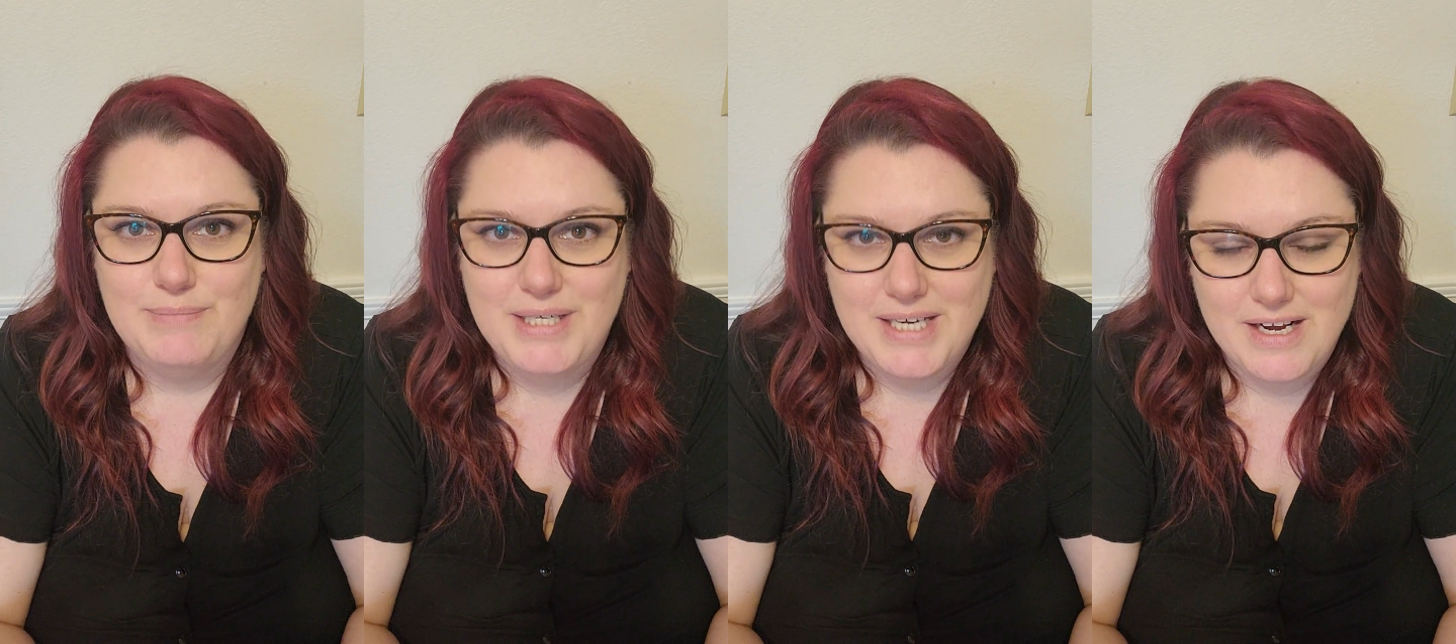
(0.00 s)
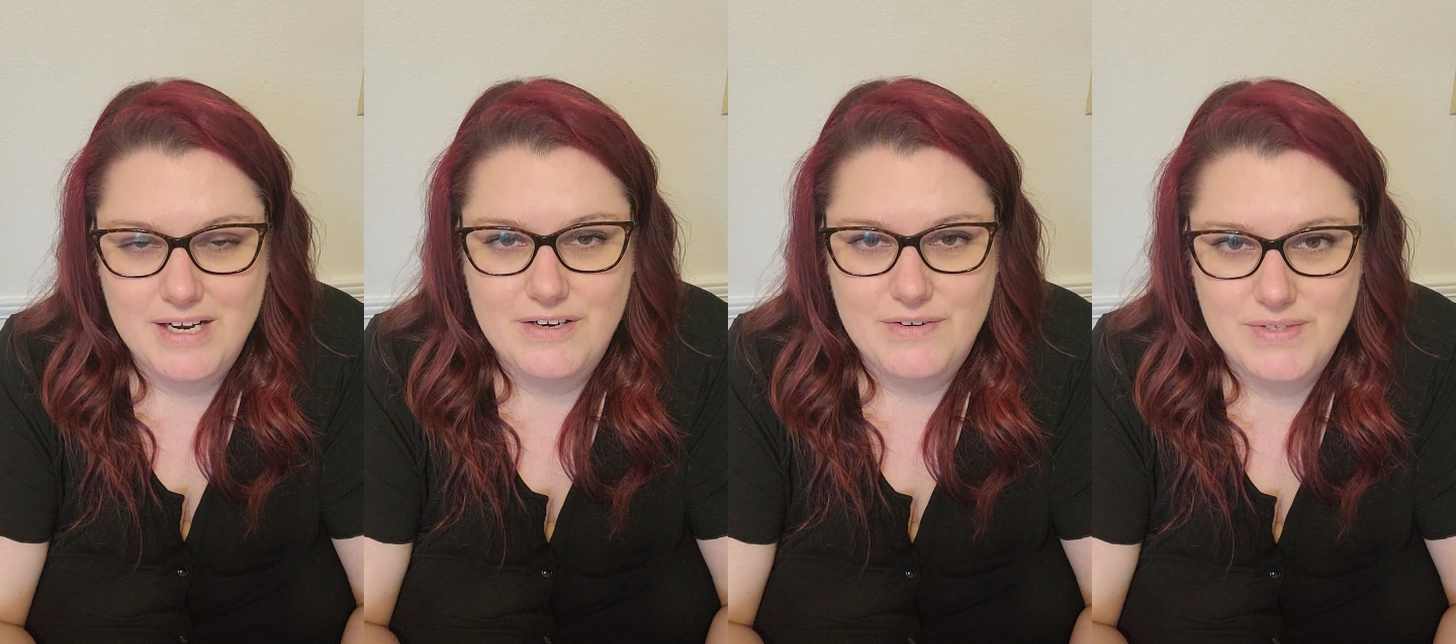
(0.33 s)
Be
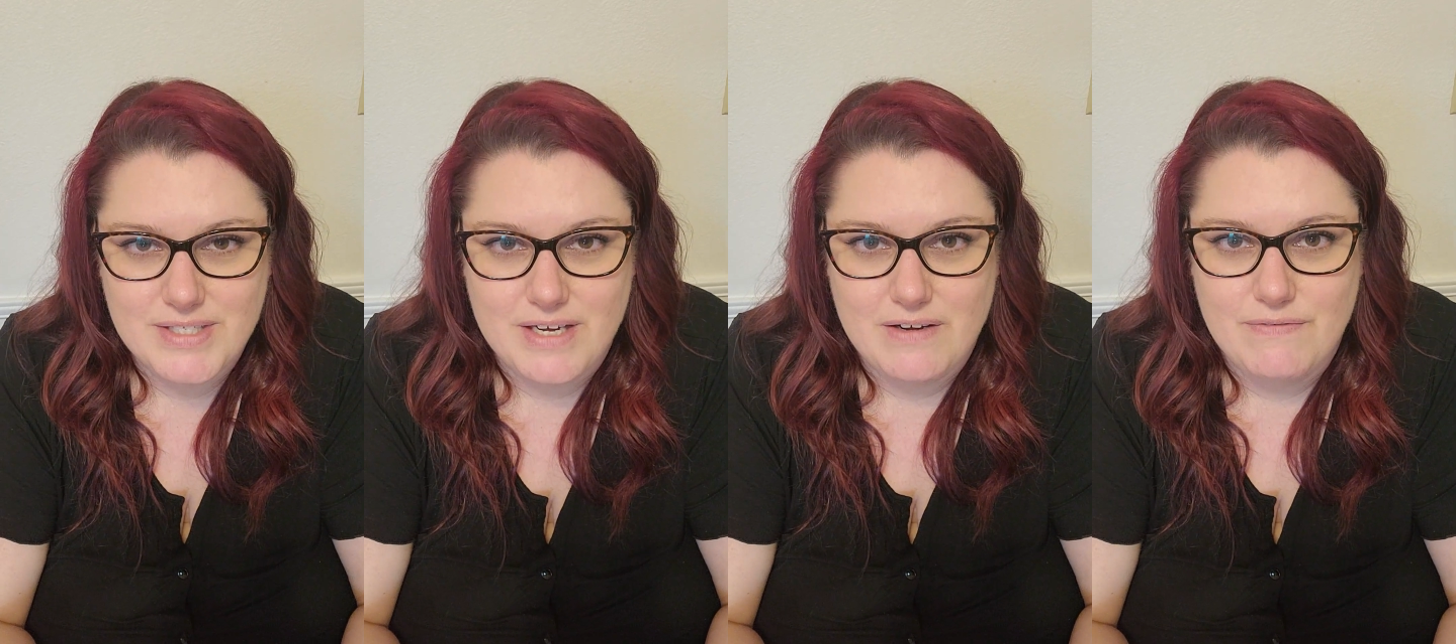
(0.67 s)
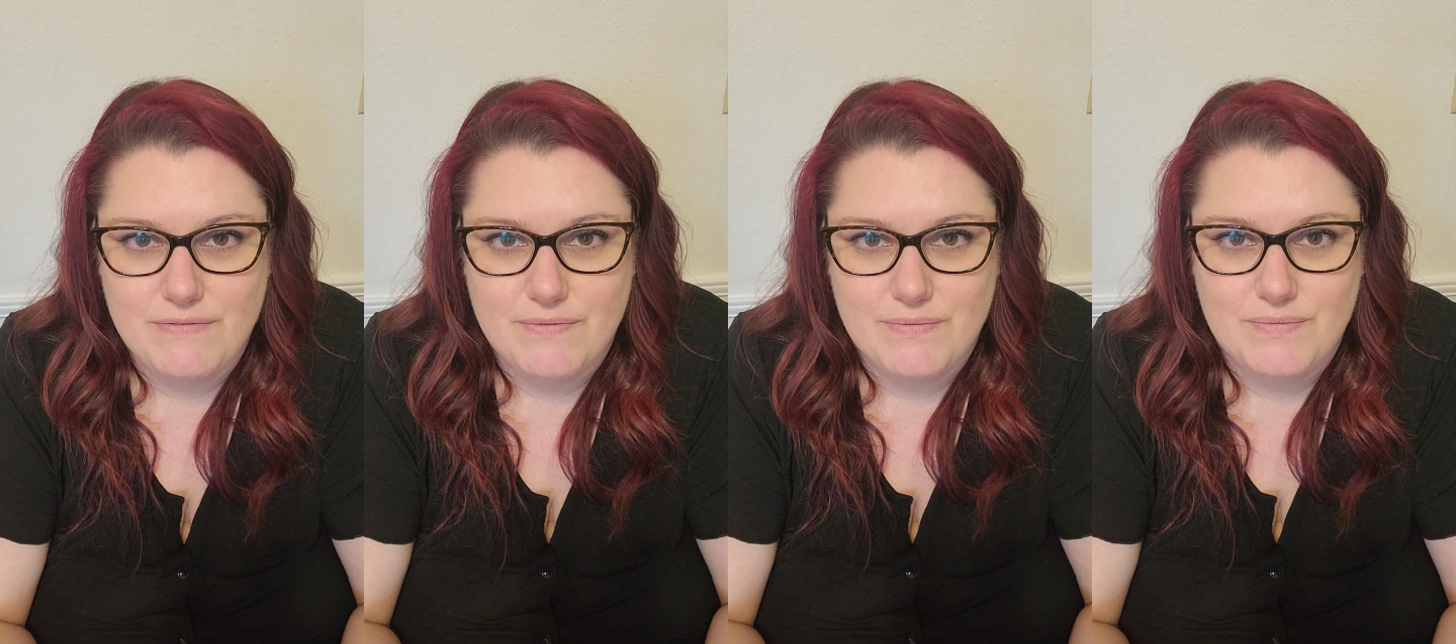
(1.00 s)
kind to yourself.
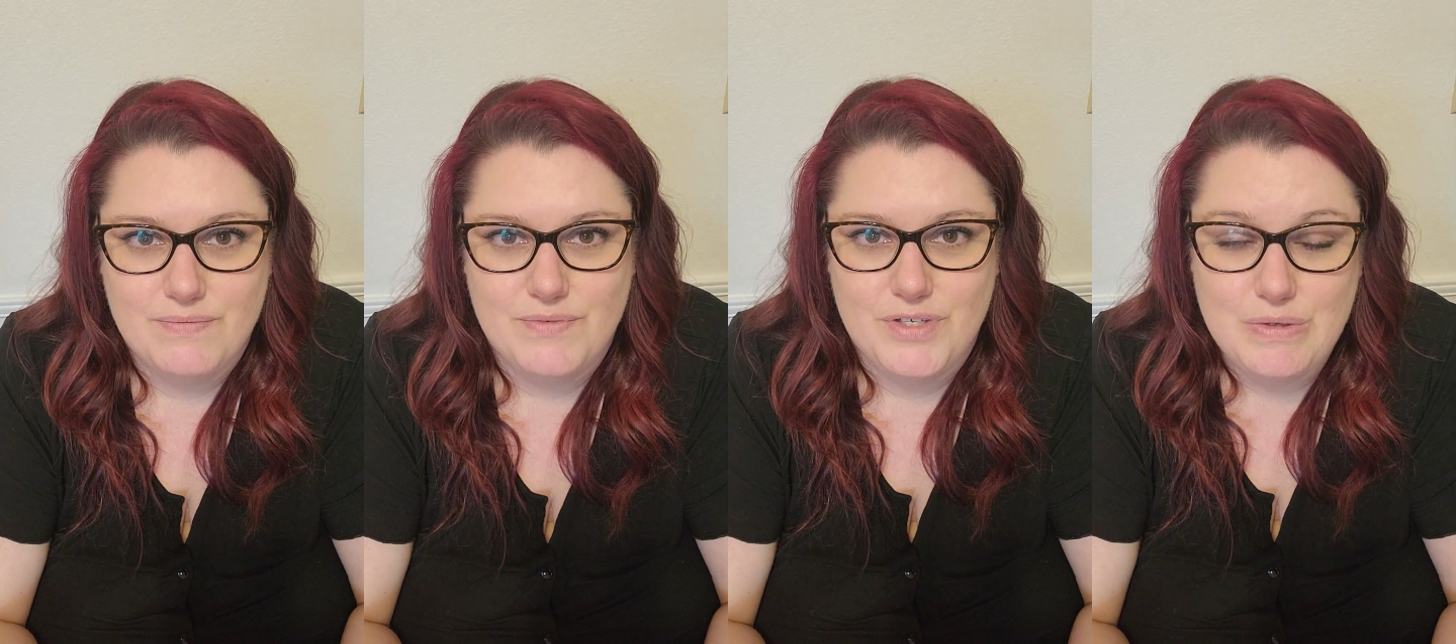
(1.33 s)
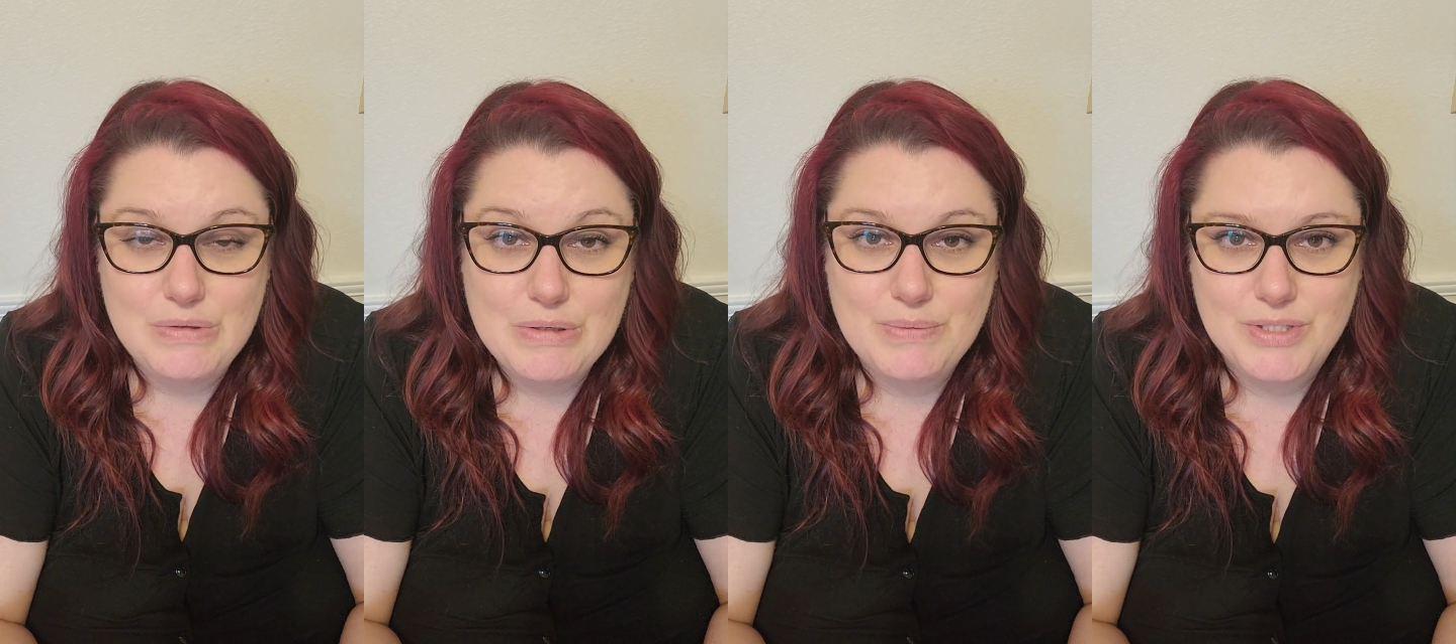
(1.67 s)
You
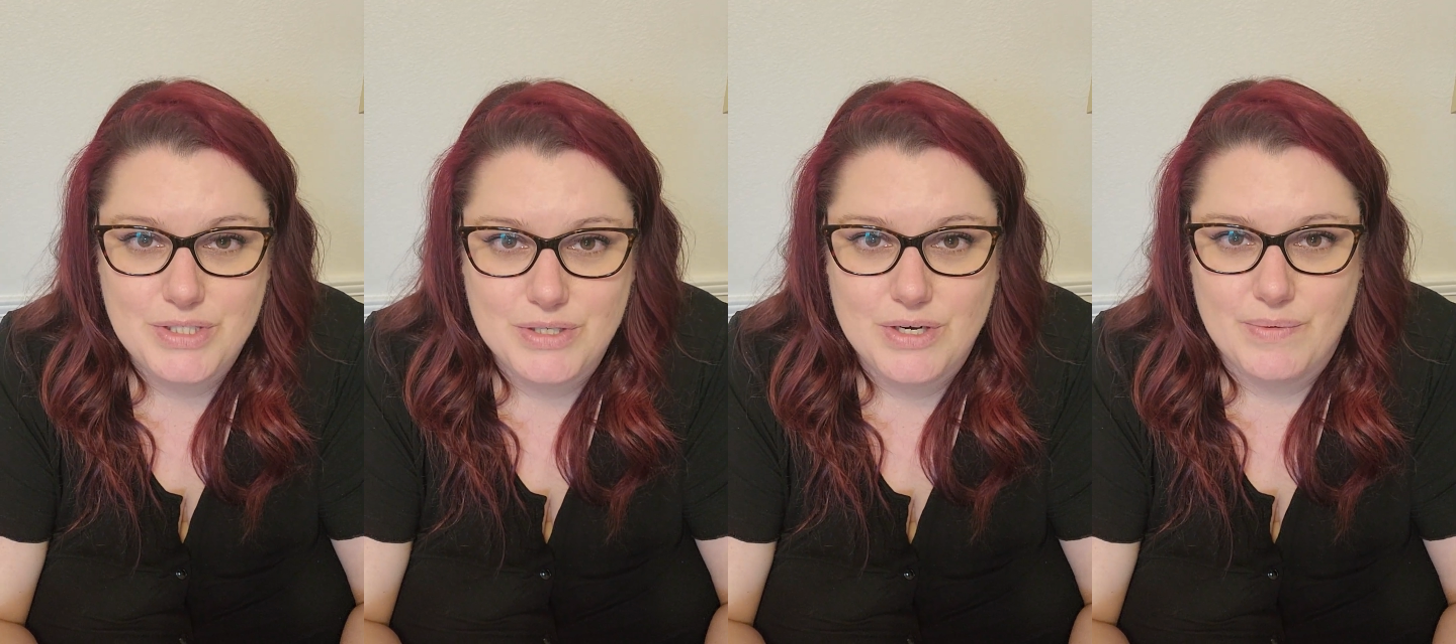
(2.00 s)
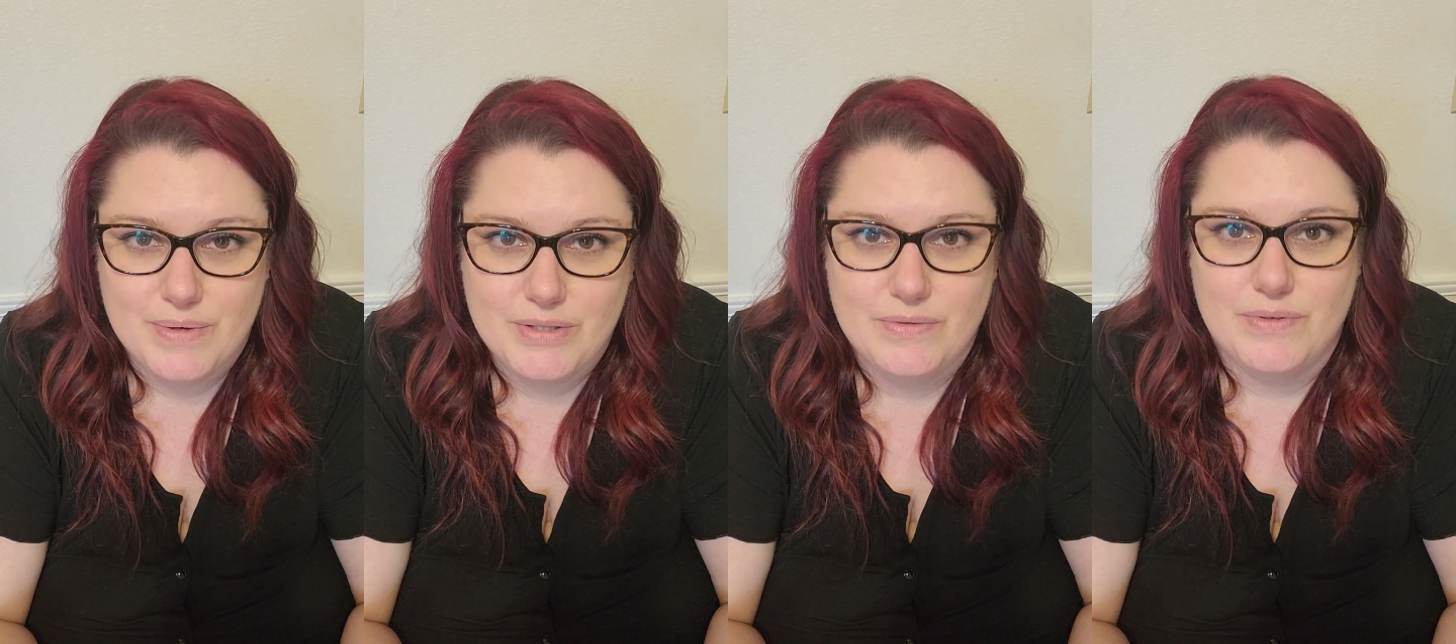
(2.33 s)
know what you're
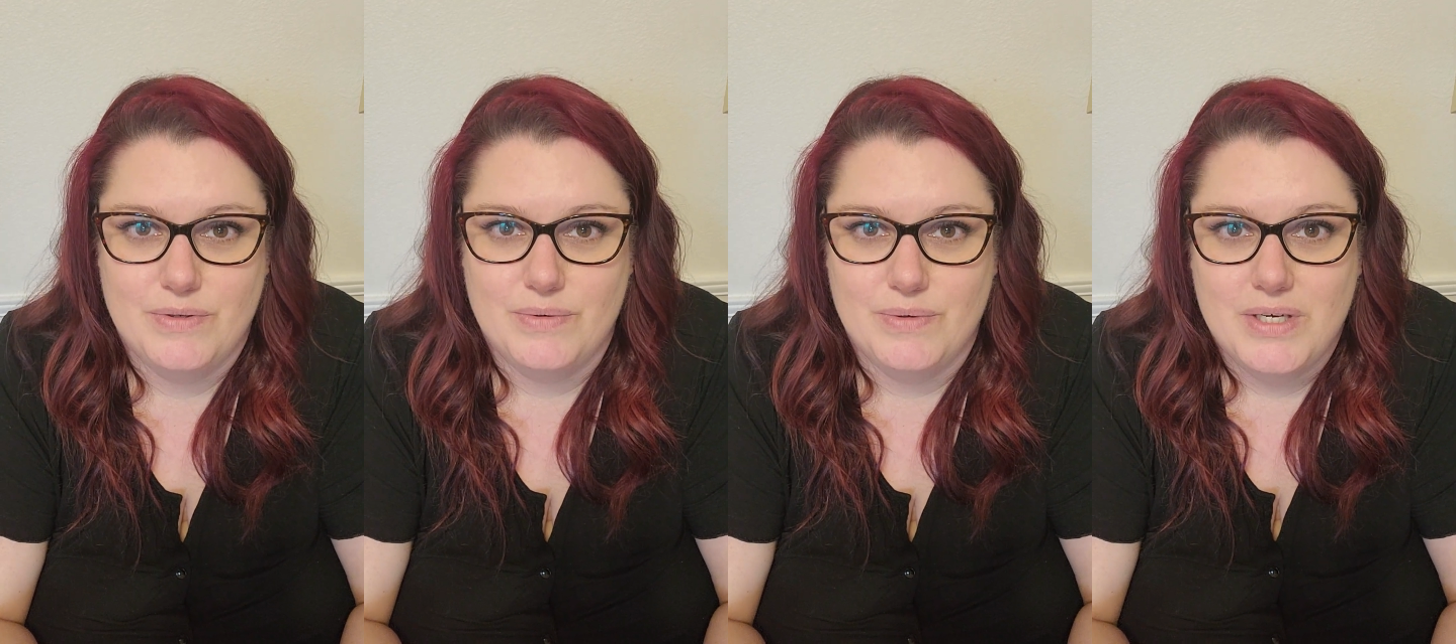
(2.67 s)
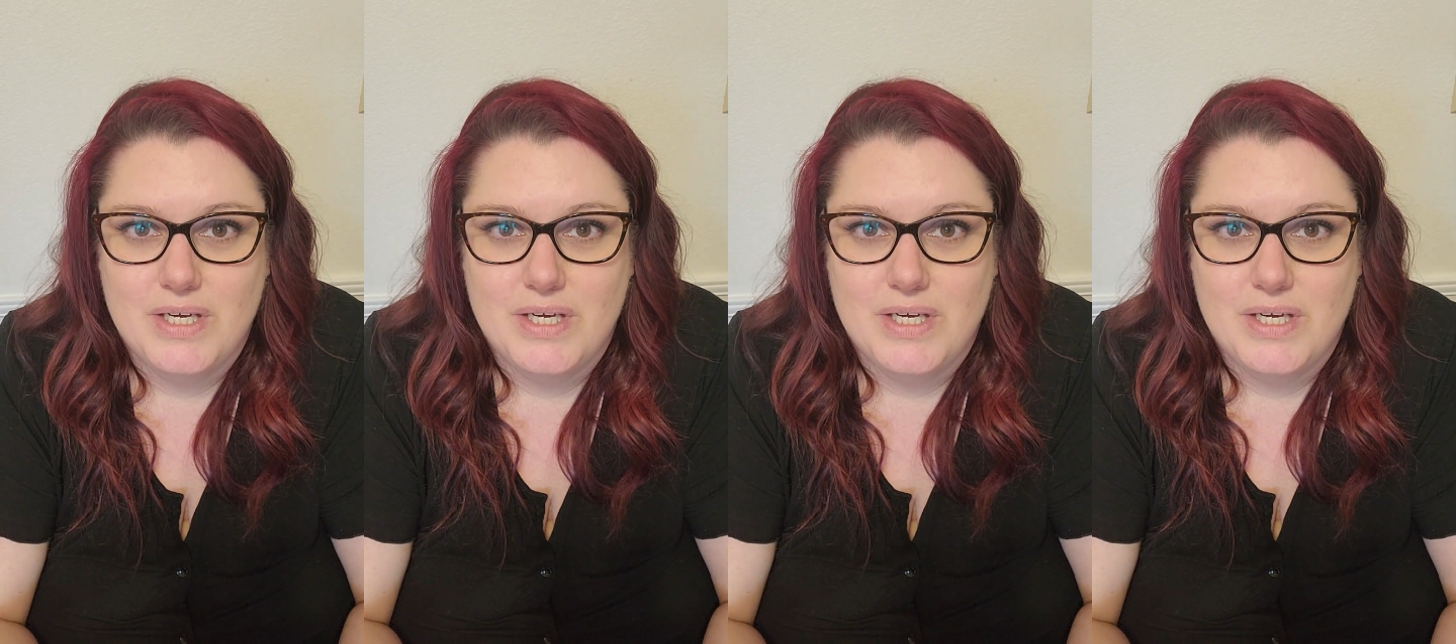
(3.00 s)
going through.